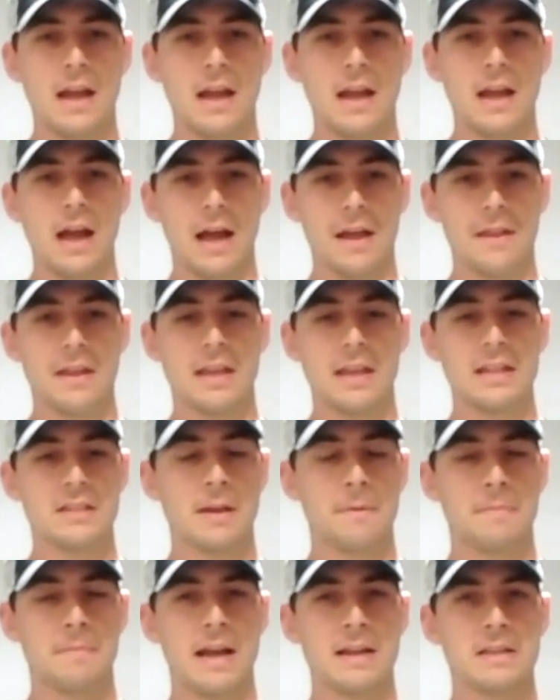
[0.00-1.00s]
that can
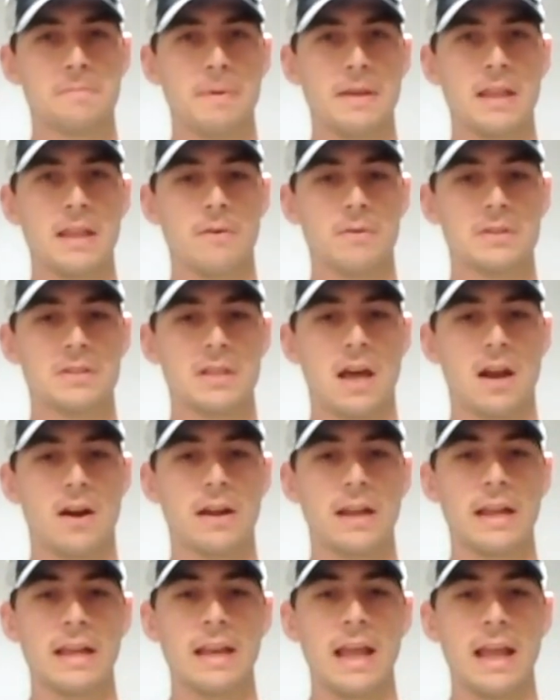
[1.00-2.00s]
sometimes be there with
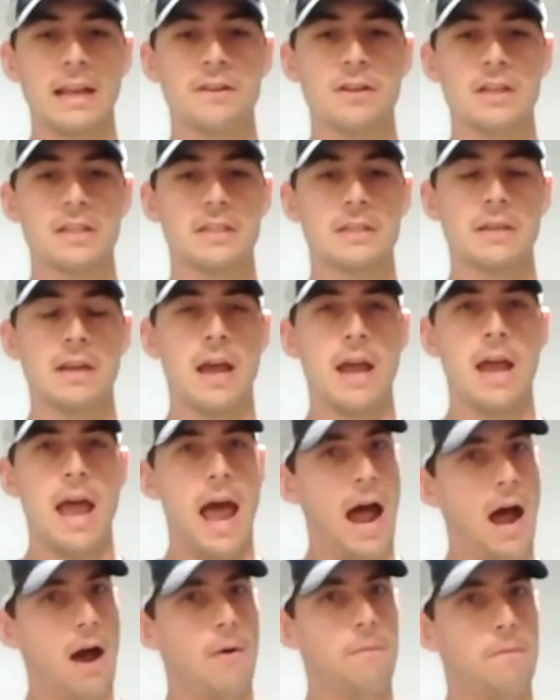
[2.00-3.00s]
stuttering, and just
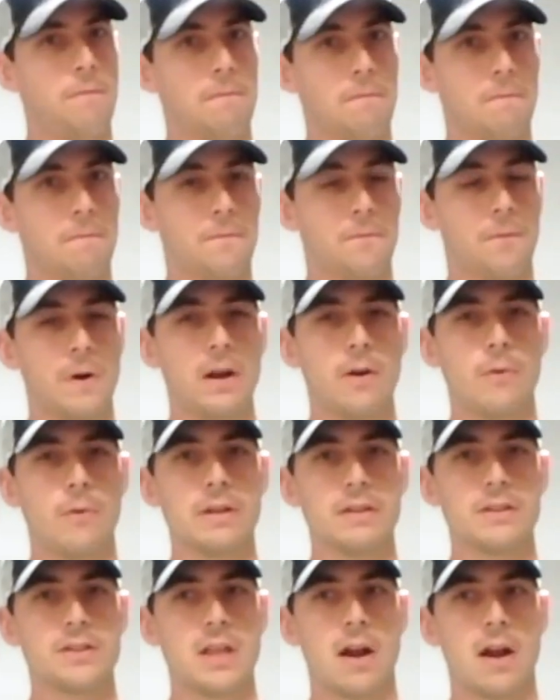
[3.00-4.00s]
how
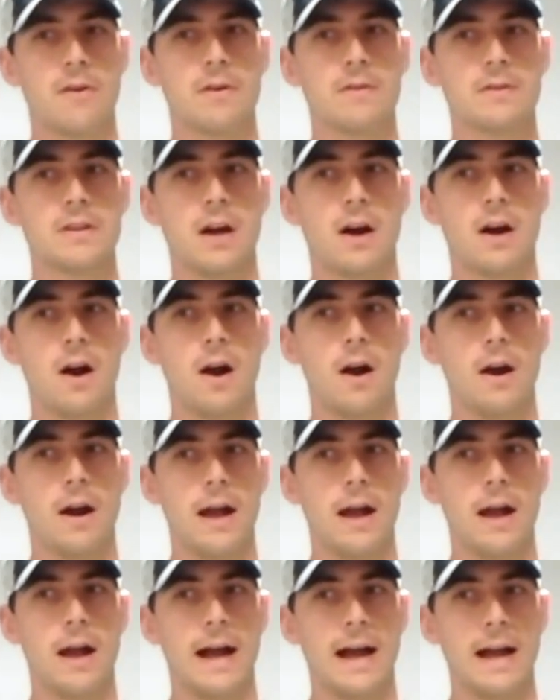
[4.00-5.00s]
frequent stutterers are
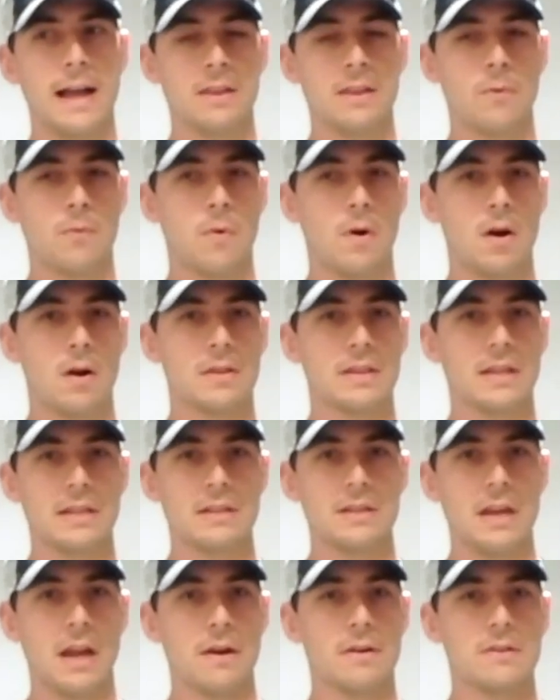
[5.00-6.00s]
in the world.
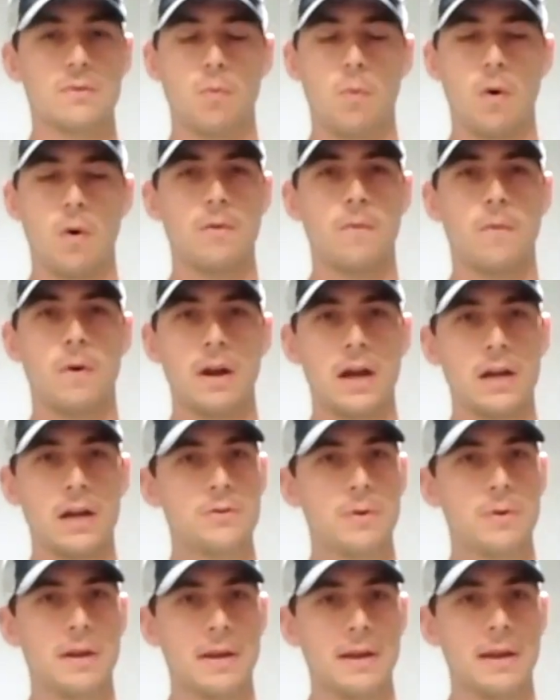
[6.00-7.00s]
And it's 1 in
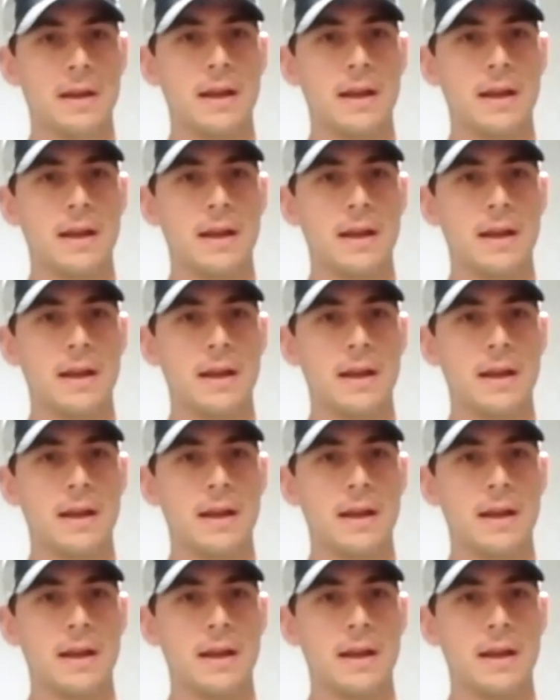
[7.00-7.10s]
100.